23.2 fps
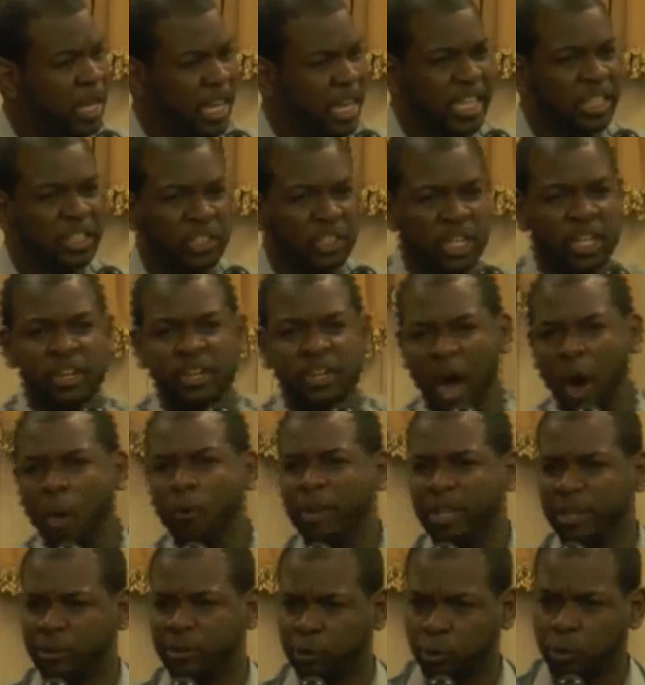is to know
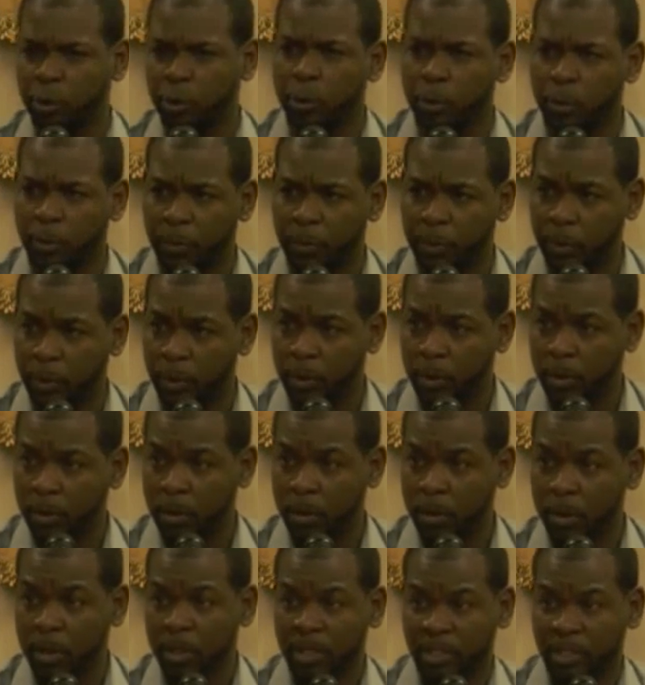this truth,
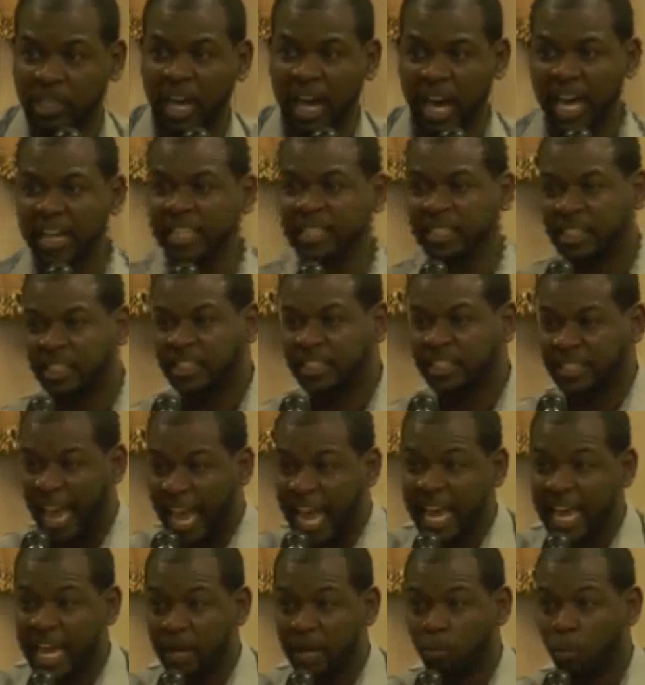to
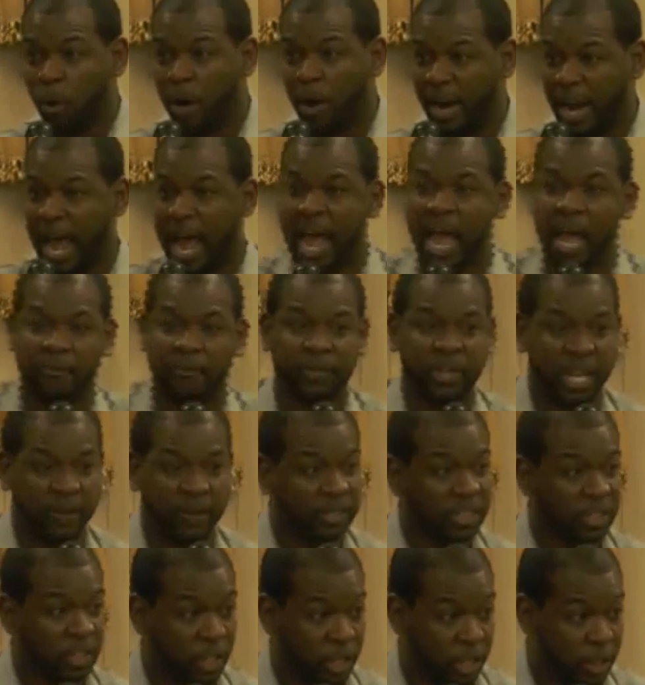understand what I have
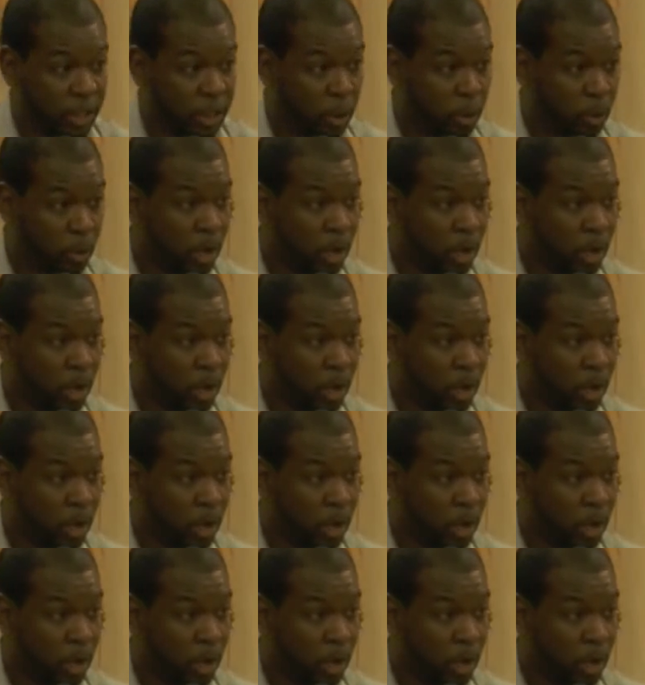given to you,